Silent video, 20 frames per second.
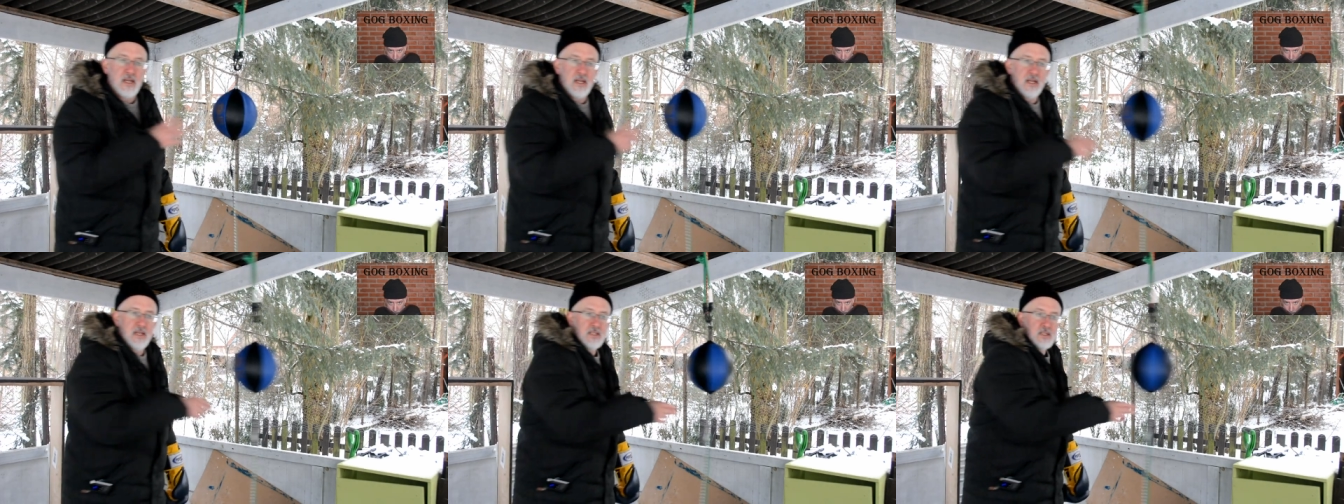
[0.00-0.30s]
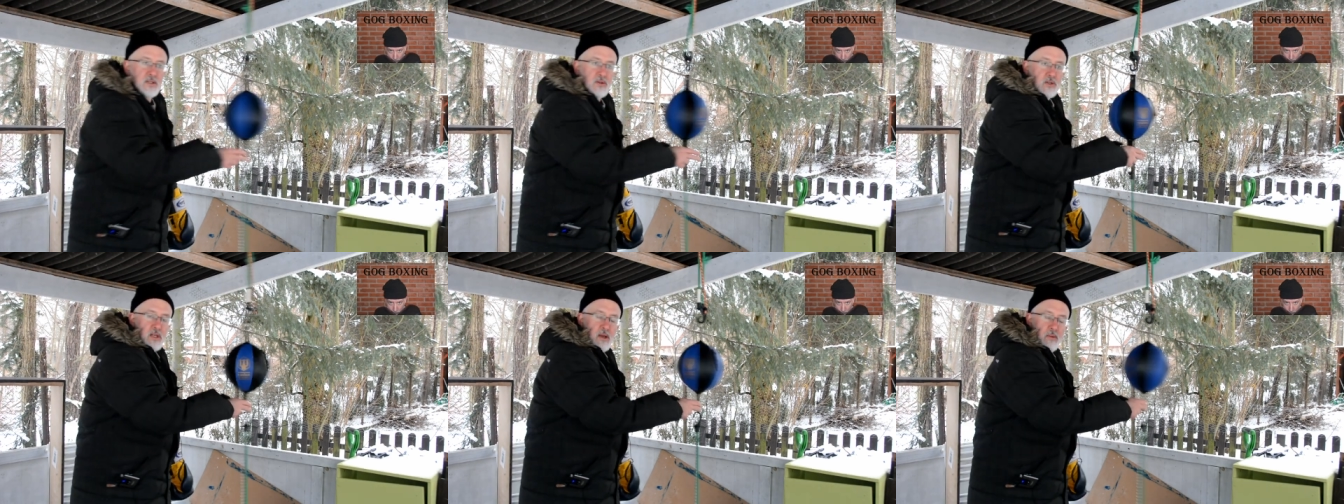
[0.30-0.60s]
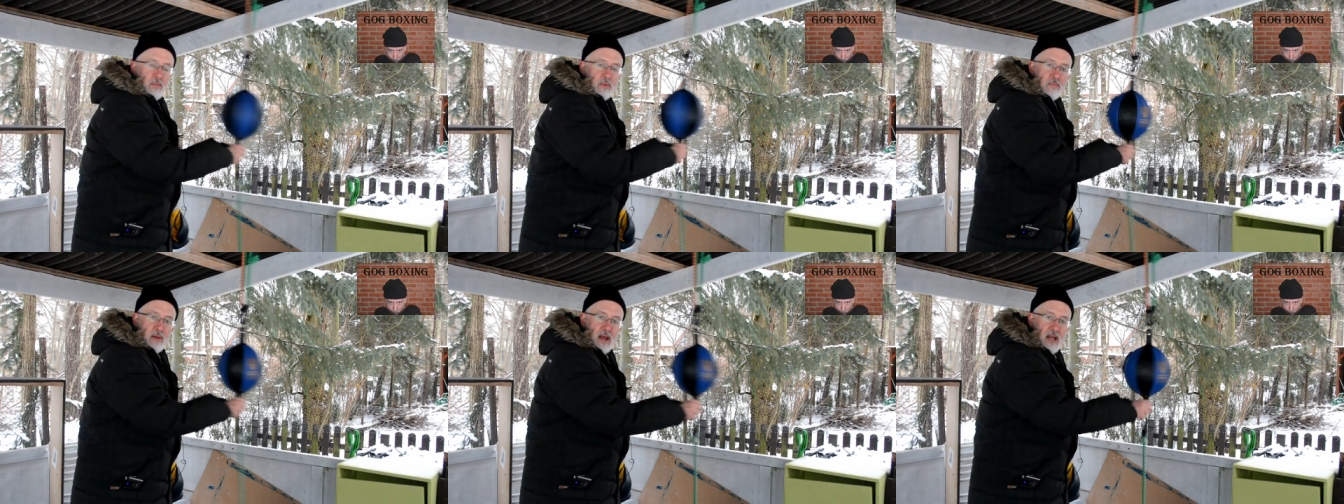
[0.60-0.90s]
It's
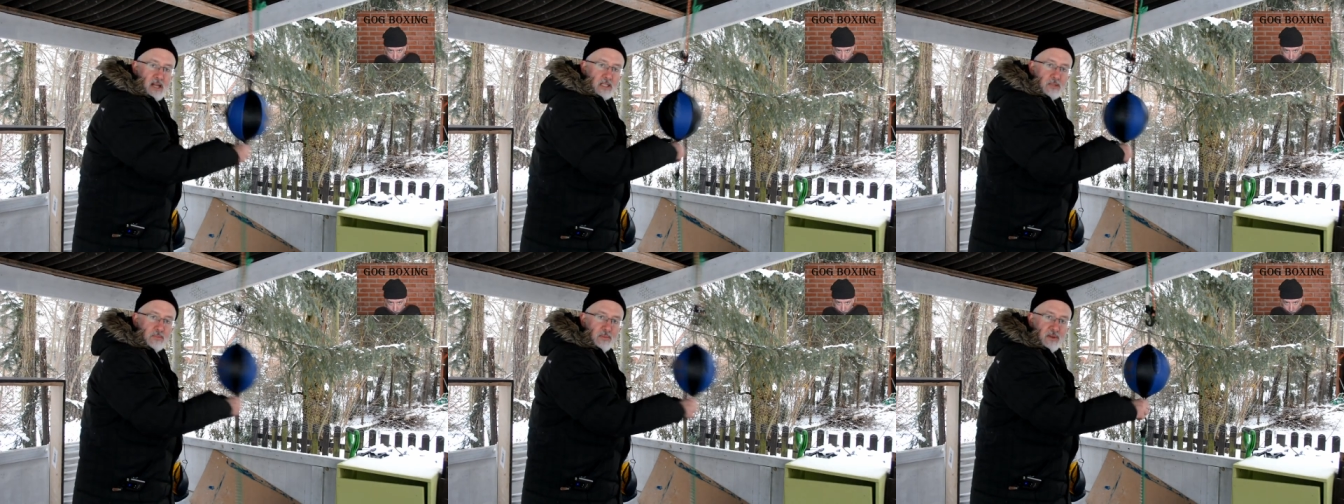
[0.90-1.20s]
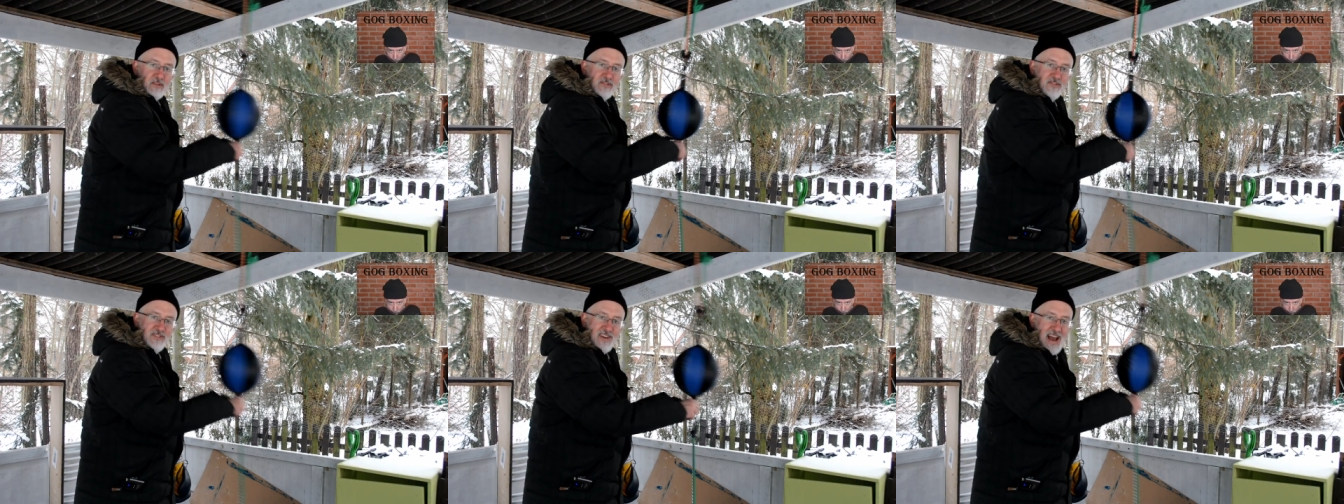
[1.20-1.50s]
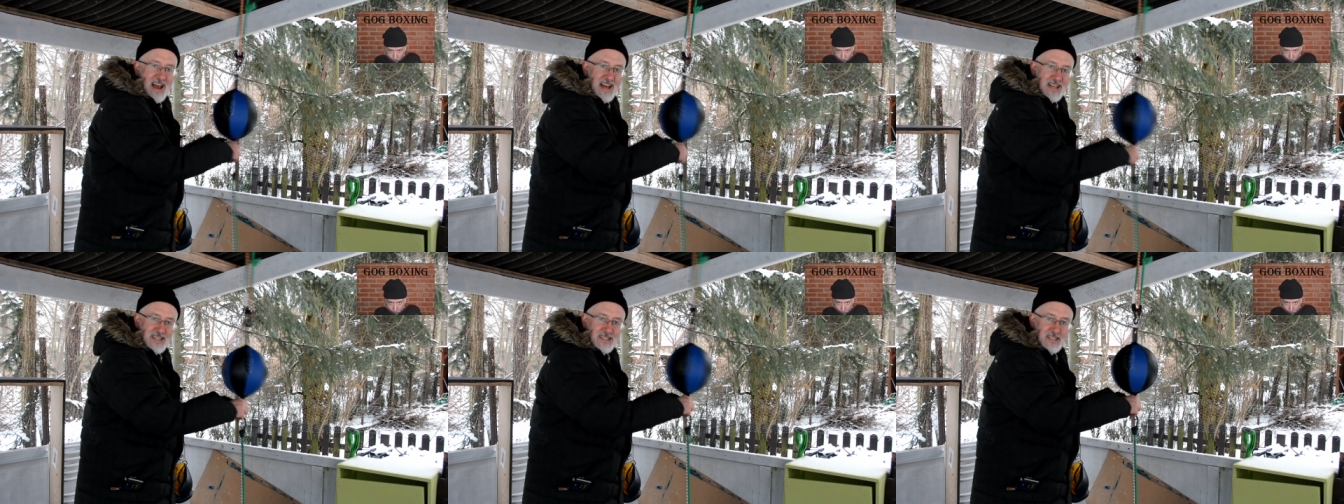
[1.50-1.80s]
coming back to me
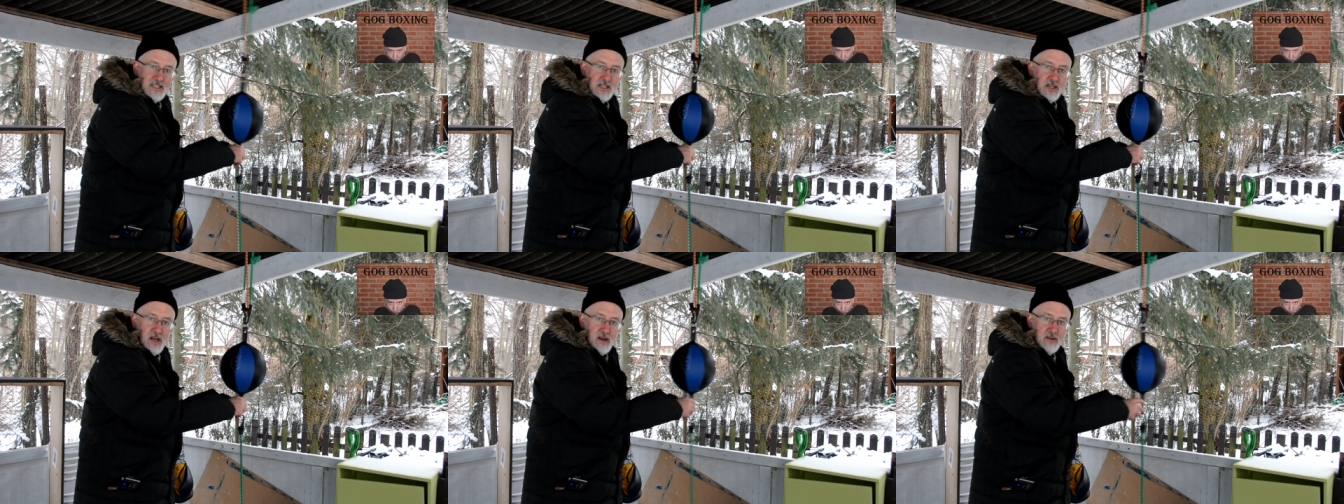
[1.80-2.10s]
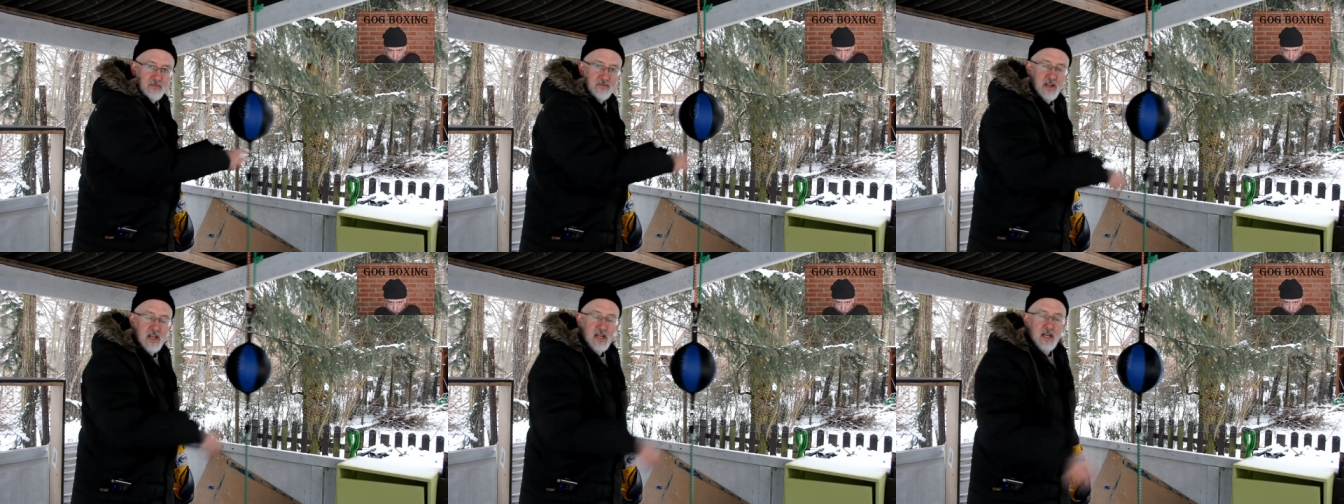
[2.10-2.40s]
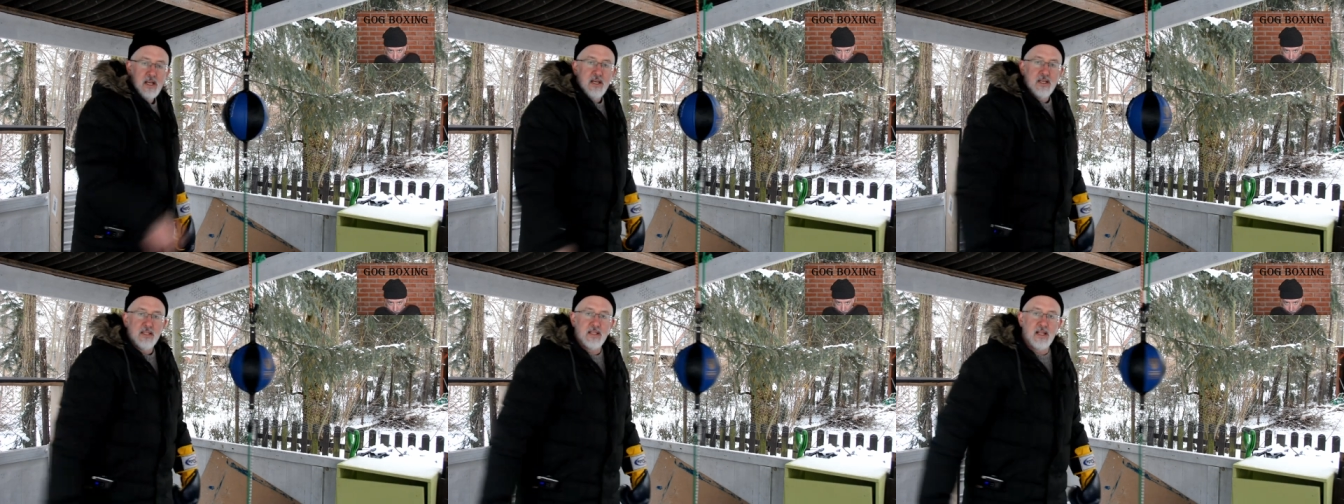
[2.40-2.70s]
fast
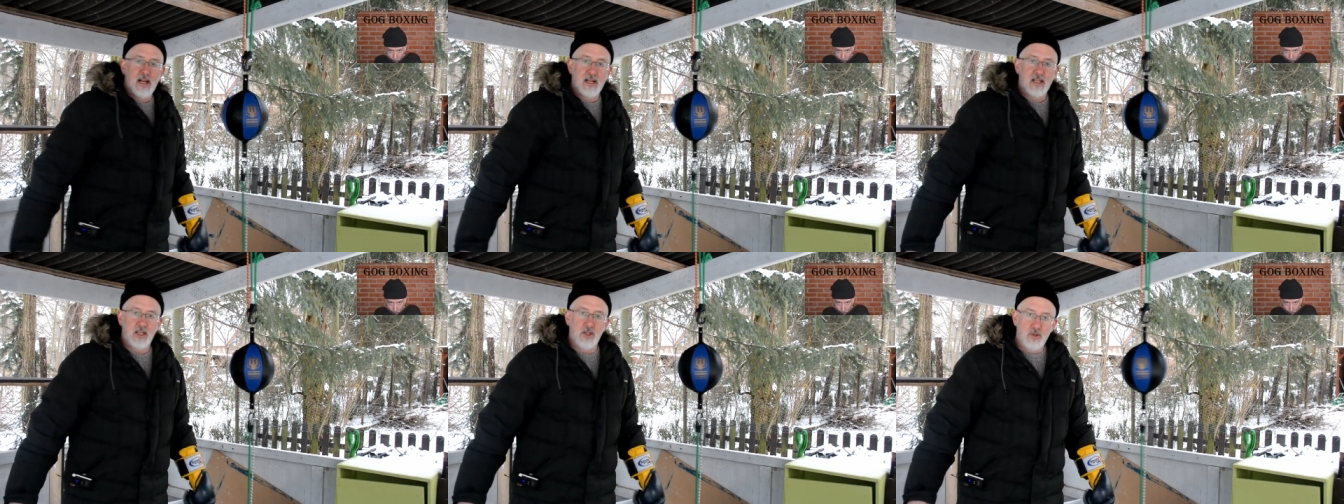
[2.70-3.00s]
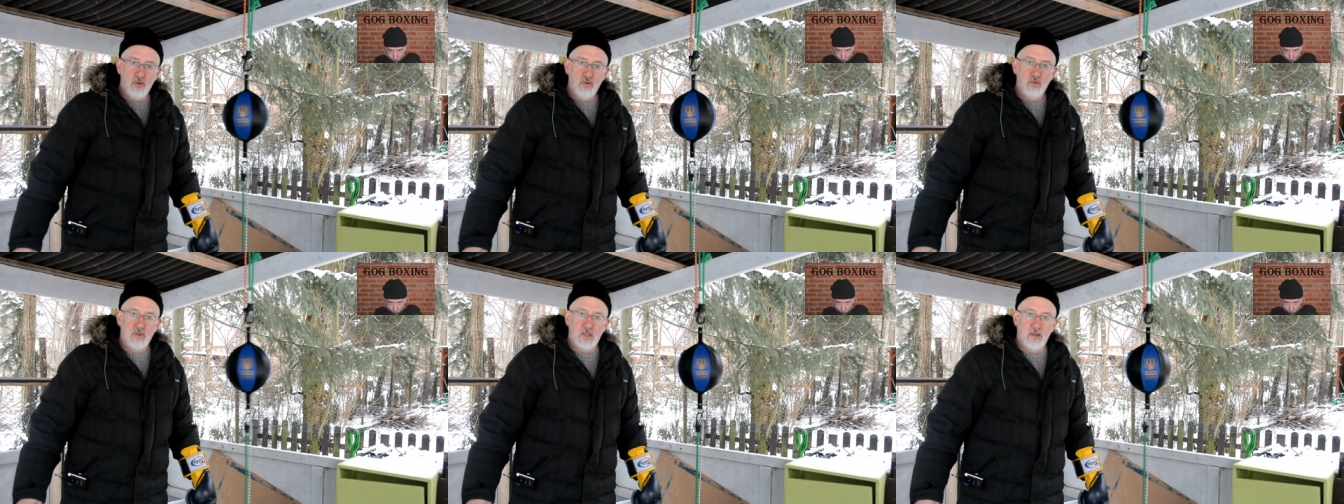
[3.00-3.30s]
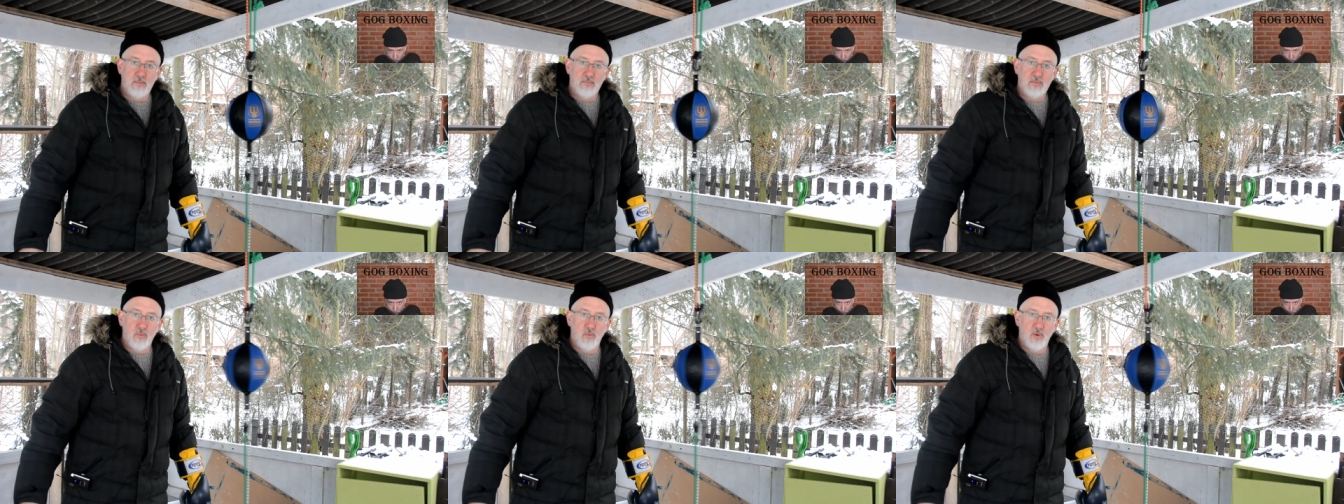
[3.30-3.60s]
enough that I can do
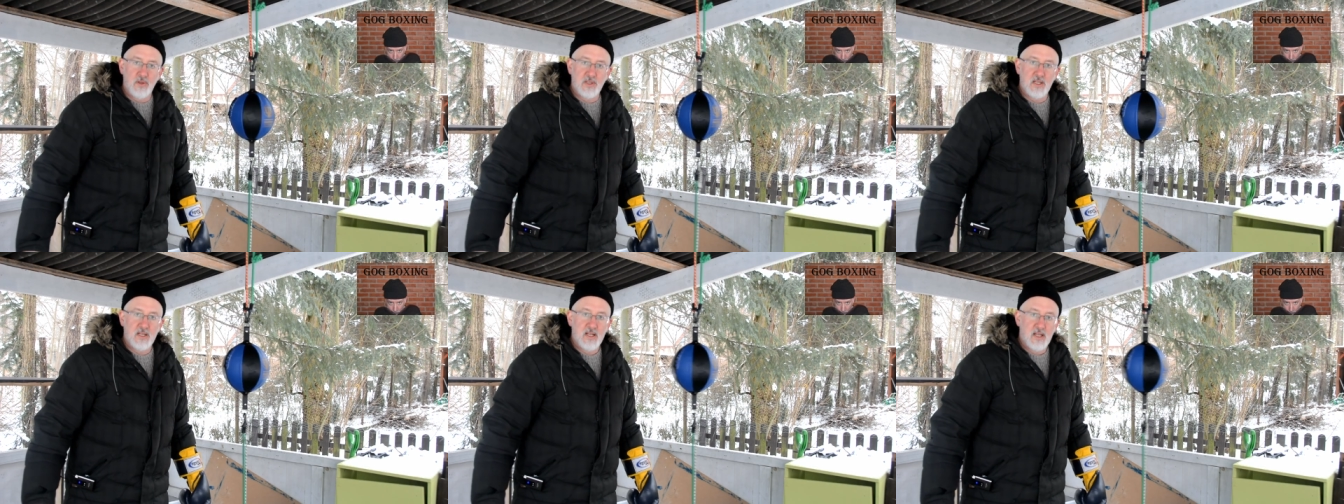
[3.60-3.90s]
something with it.